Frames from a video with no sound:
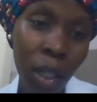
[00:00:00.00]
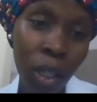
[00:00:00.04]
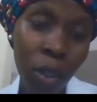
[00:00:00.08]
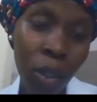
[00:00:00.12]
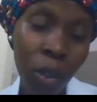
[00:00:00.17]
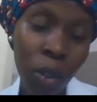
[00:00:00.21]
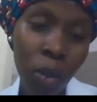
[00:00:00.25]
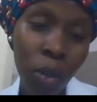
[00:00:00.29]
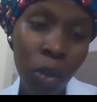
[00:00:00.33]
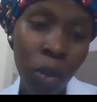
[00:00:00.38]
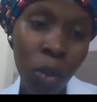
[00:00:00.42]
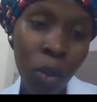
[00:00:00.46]

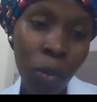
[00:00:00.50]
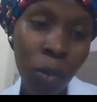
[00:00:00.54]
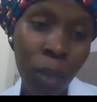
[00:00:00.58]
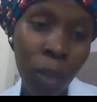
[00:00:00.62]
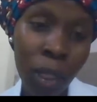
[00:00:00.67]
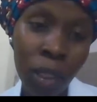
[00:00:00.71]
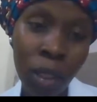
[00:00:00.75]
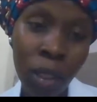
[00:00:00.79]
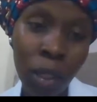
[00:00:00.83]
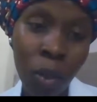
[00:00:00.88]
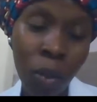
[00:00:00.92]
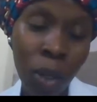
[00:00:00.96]
no
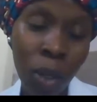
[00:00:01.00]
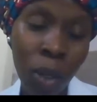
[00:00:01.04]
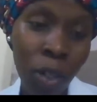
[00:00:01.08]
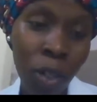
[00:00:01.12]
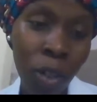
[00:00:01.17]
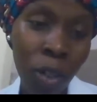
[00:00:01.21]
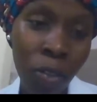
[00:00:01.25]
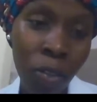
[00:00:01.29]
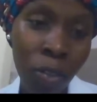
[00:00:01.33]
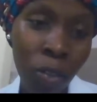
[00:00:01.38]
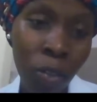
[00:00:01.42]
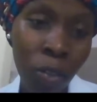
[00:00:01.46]
matter where
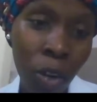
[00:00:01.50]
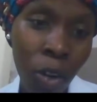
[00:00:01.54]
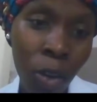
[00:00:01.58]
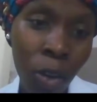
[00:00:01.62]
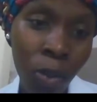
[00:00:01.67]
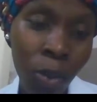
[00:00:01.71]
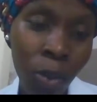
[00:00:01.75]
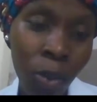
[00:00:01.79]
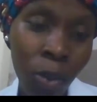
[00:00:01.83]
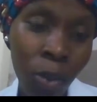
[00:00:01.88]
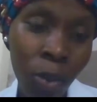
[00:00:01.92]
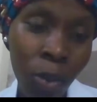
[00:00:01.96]
you're
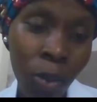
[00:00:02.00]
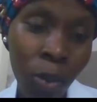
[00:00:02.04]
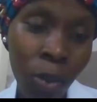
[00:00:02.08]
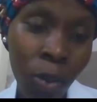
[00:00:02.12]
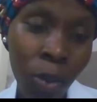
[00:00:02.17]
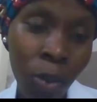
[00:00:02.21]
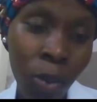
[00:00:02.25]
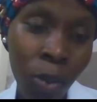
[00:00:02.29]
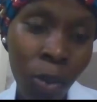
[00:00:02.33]
from, no